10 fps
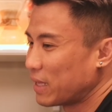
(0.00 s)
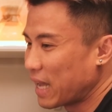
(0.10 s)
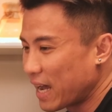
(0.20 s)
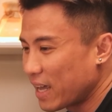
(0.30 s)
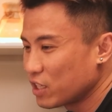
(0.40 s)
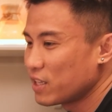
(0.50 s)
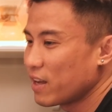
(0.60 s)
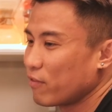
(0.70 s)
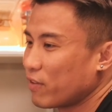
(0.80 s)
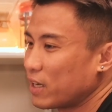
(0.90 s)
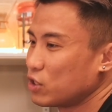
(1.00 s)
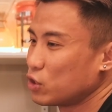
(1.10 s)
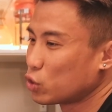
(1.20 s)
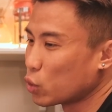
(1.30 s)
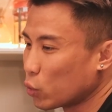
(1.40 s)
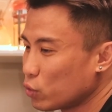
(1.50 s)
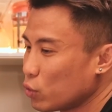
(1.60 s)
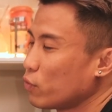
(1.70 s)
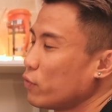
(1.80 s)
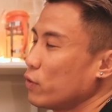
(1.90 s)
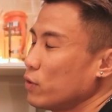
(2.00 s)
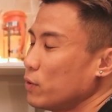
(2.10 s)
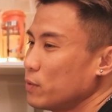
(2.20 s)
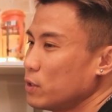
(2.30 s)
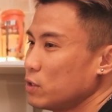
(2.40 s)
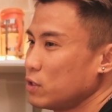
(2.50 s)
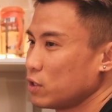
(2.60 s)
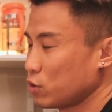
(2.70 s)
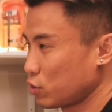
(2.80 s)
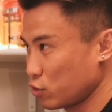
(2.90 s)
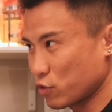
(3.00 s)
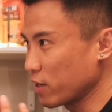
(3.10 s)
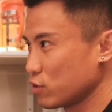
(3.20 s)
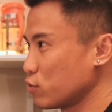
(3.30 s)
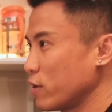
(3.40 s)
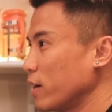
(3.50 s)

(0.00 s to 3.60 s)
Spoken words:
But I actually advise don't go for just strength,